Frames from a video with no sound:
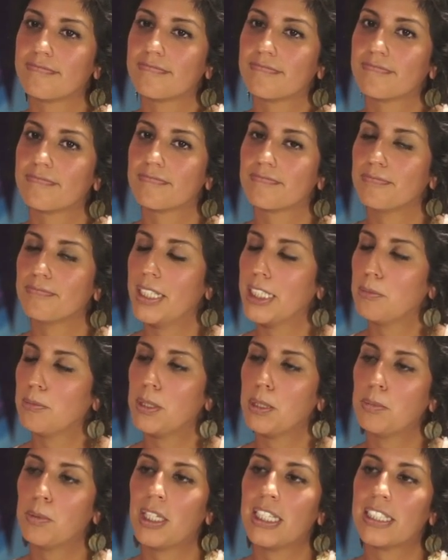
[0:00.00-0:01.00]
making
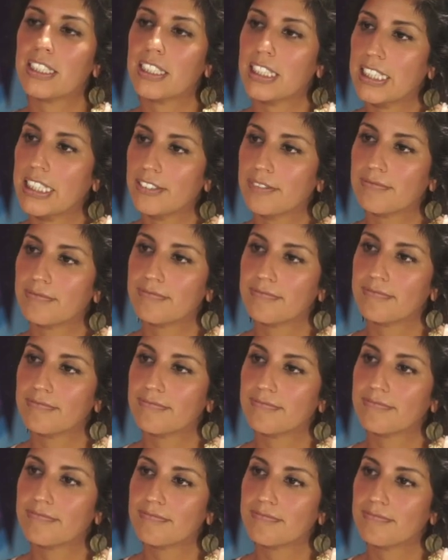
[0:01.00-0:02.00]
people healthy,
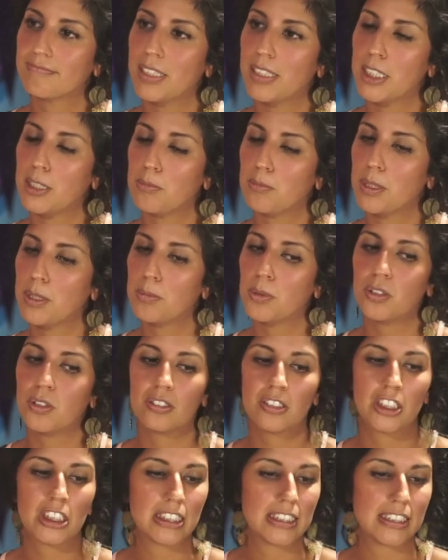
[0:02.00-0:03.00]
making people
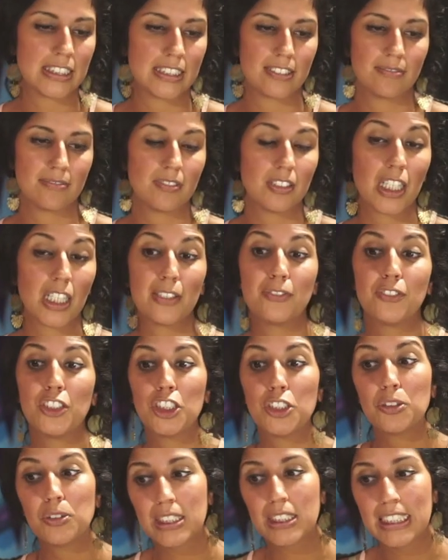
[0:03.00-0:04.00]
just love
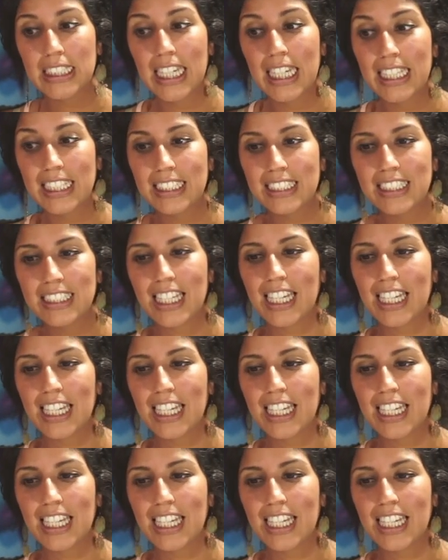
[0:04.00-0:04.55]
juice again,